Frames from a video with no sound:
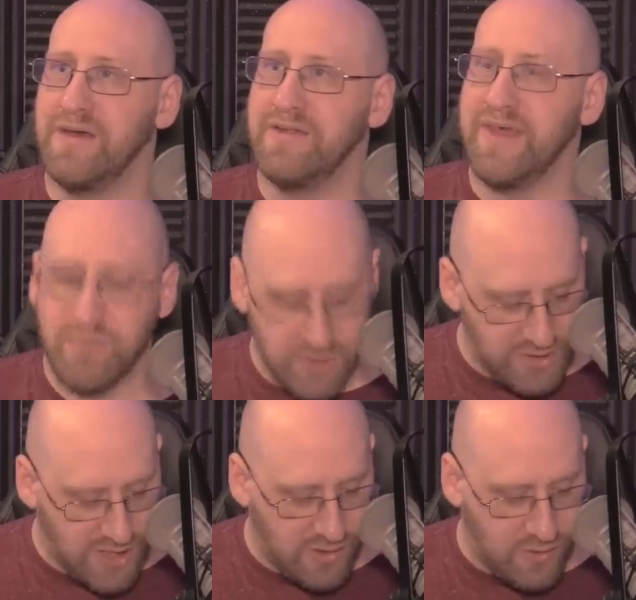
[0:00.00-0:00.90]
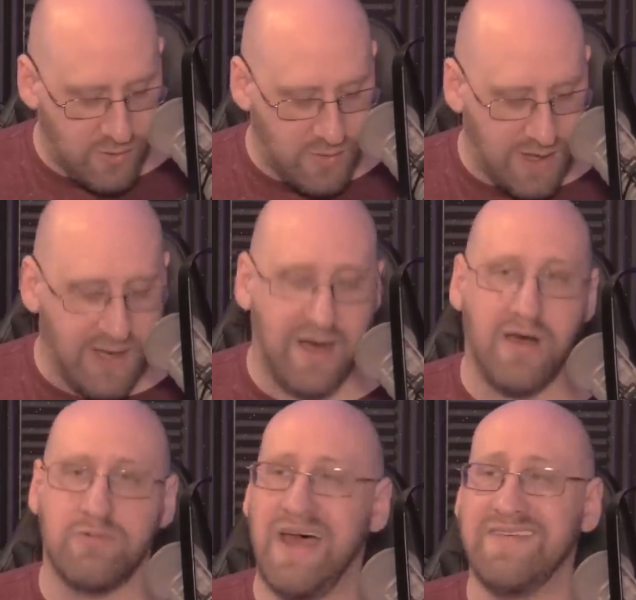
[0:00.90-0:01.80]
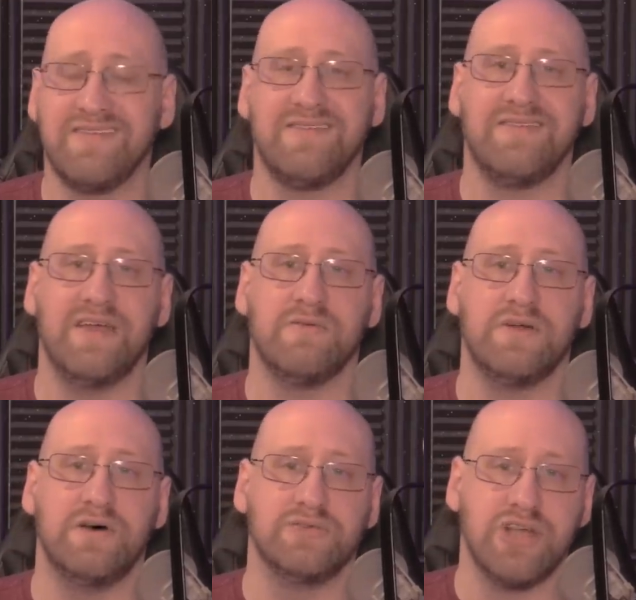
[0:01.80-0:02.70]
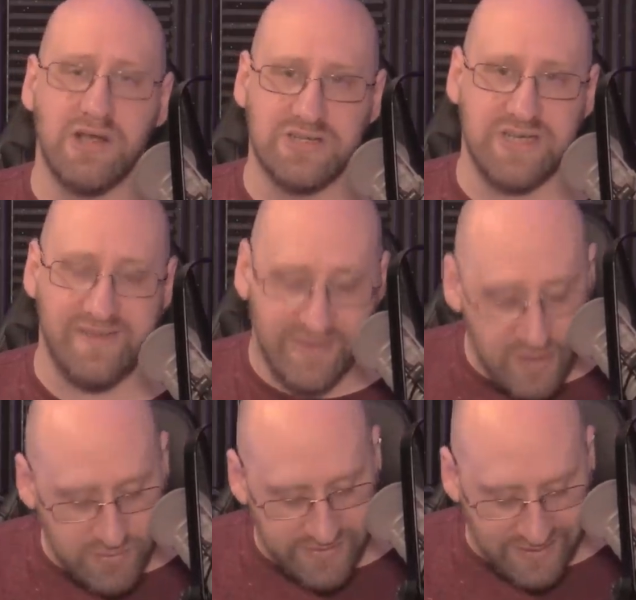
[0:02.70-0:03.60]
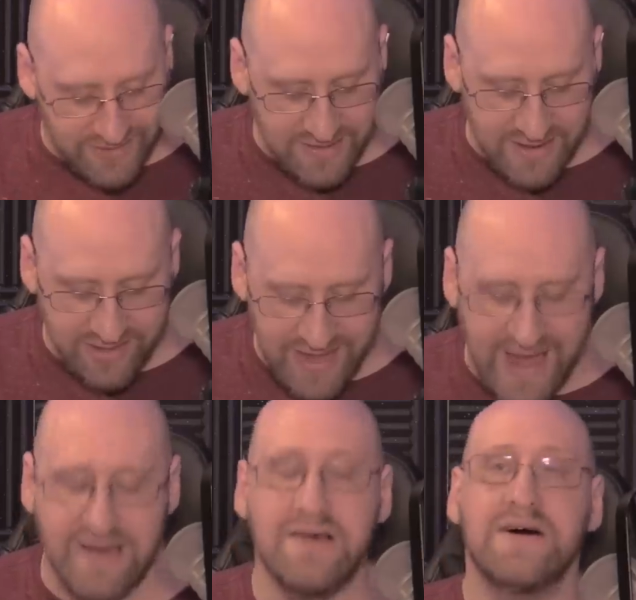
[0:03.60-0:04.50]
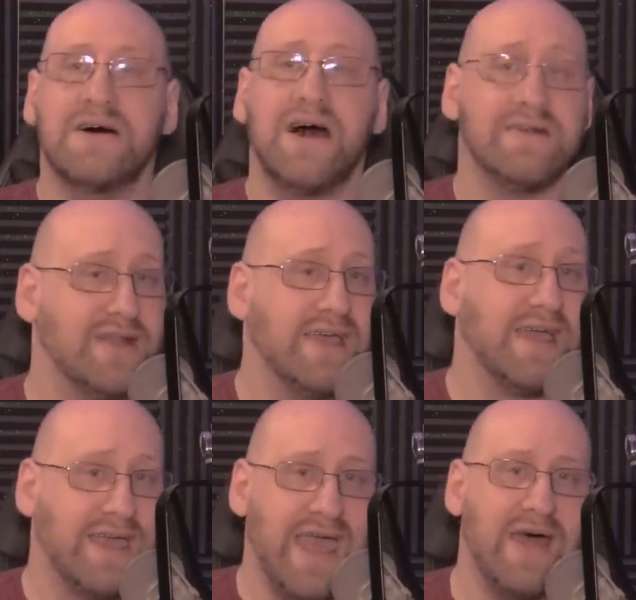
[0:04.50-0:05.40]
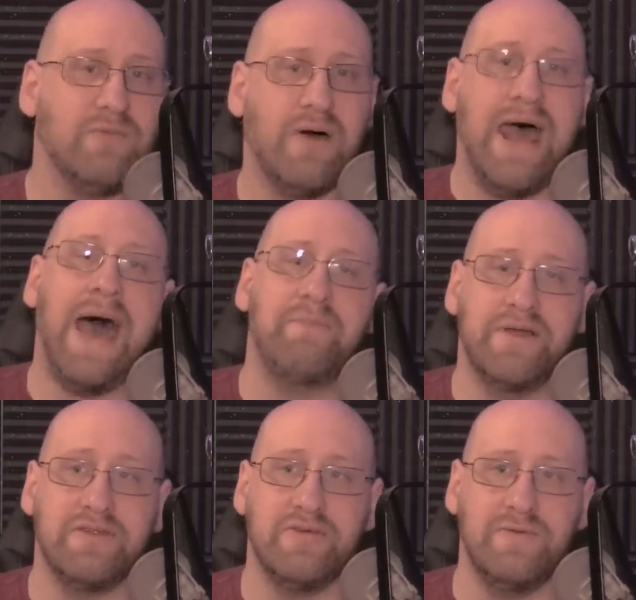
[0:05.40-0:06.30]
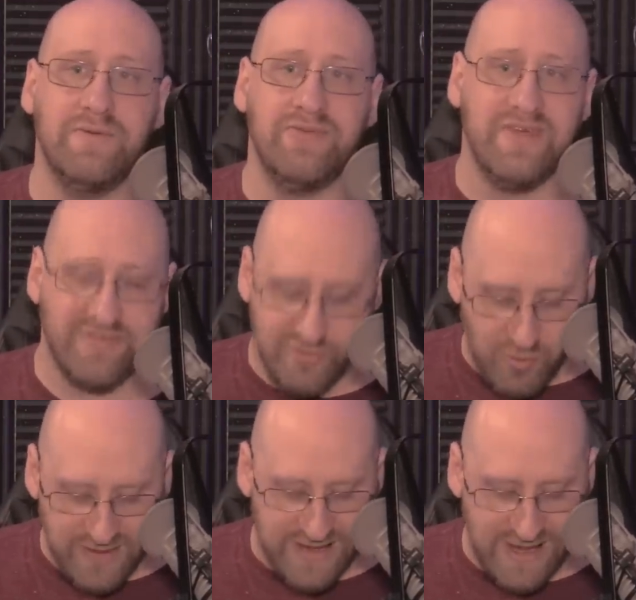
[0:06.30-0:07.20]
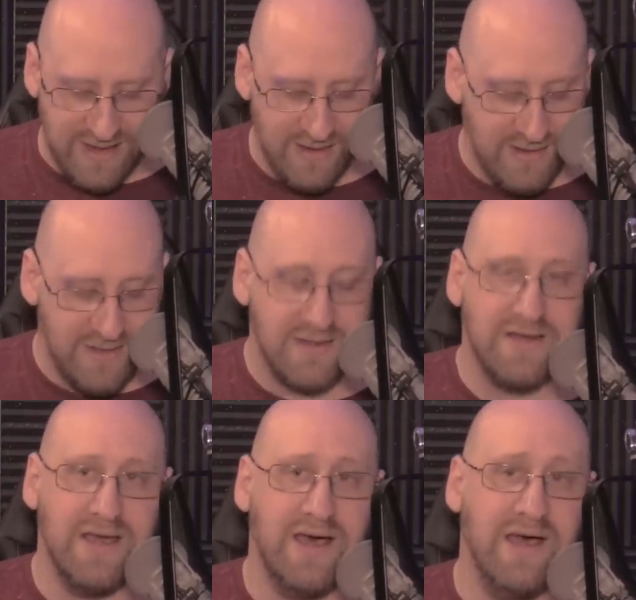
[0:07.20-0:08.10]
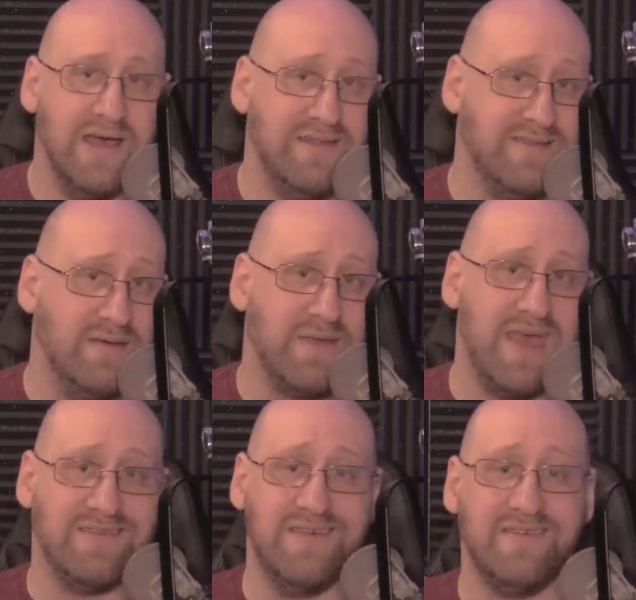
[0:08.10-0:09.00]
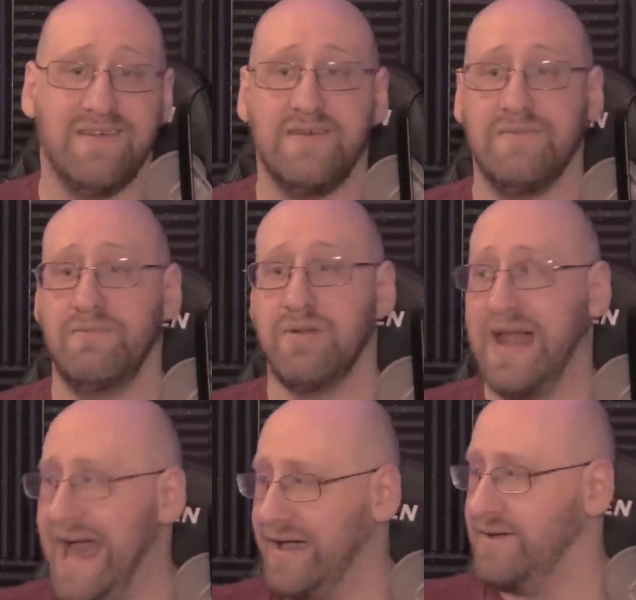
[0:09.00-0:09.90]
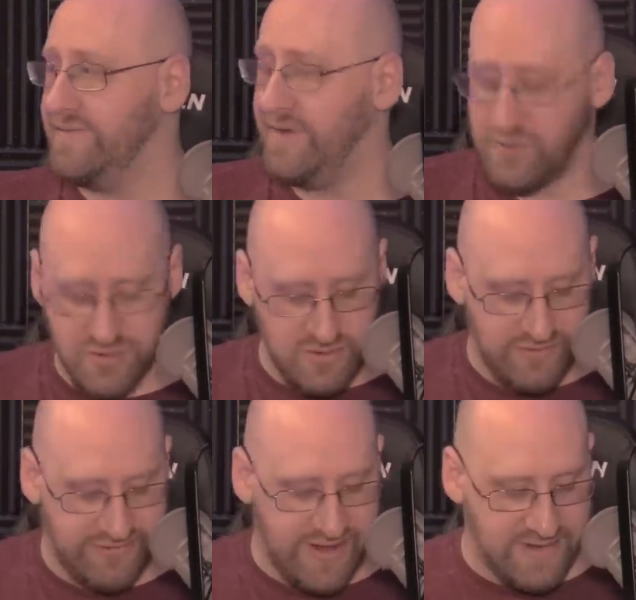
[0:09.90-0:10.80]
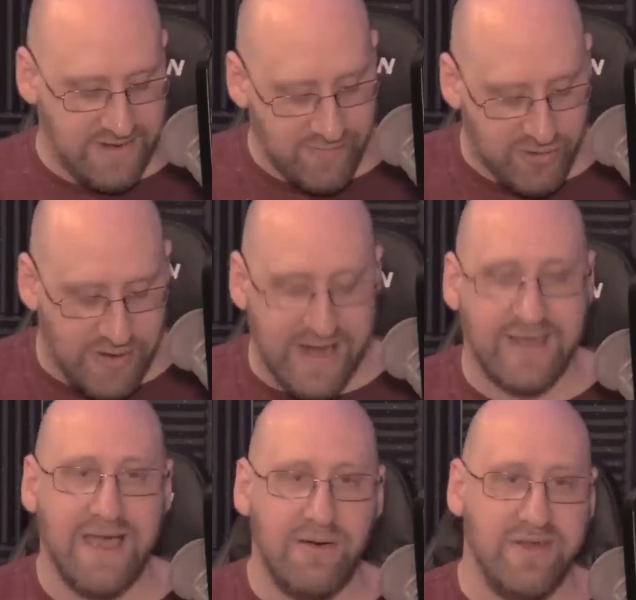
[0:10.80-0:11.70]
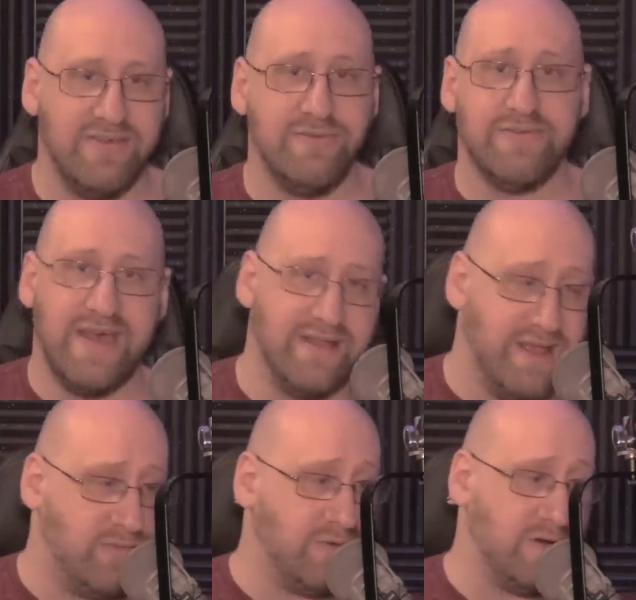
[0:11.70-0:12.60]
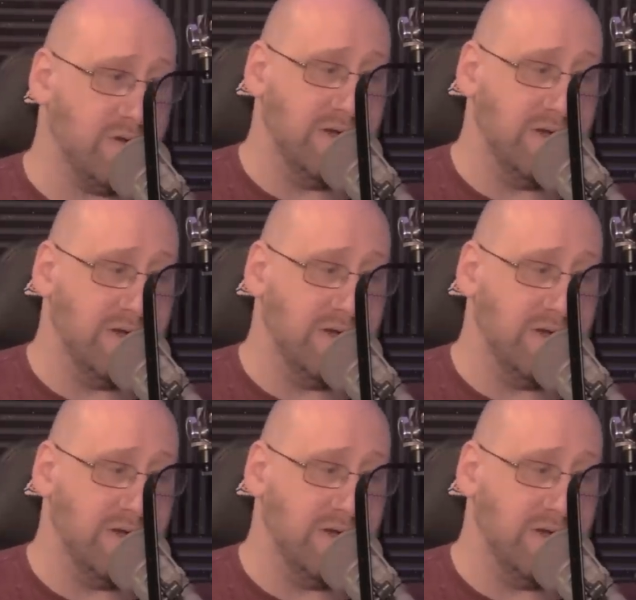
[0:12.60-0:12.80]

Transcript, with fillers: there were no uh, arrests. There were no charges. There was nothing like that. Unlike, again, what happened to these twenty, uh, in some cases, black voters in Democratic counties who said that were,